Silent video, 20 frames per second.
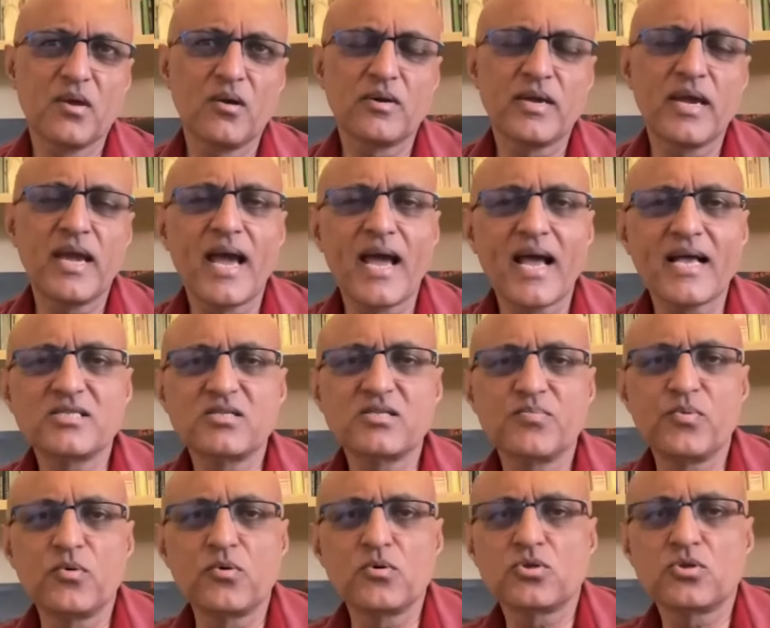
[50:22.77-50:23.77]
Okay, as
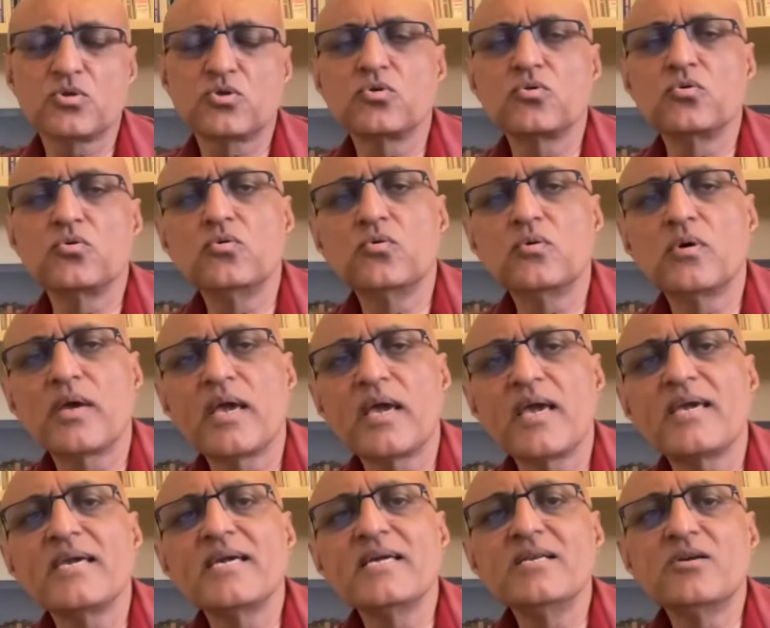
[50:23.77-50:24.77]
opposed to
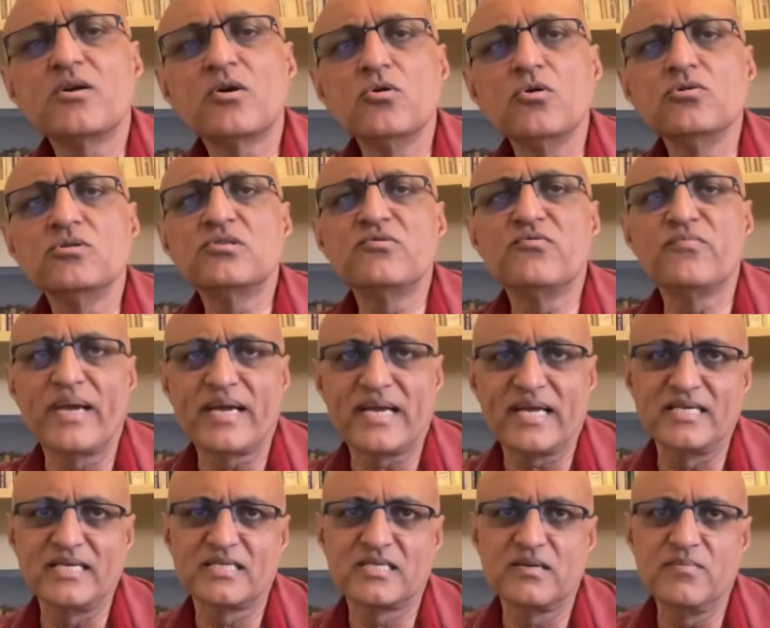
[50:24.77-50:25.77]
a inclusive
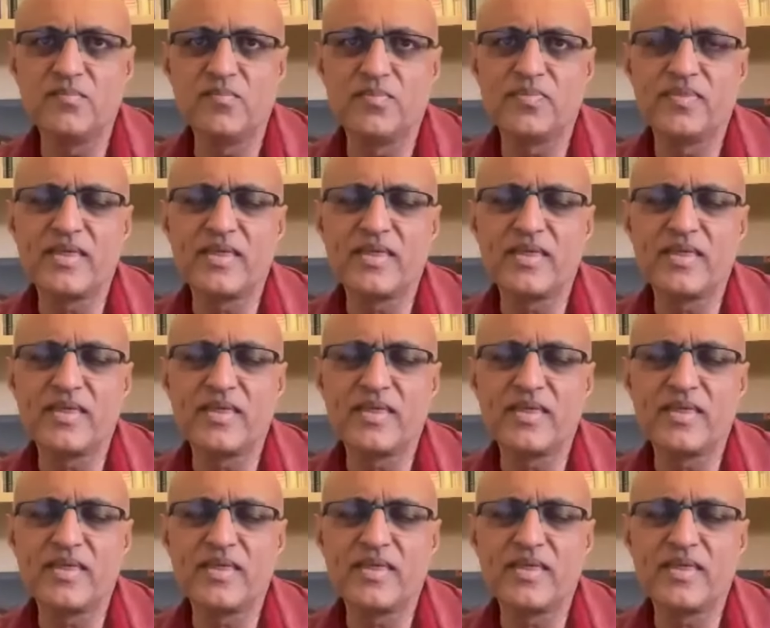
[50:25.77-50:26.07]
mechanism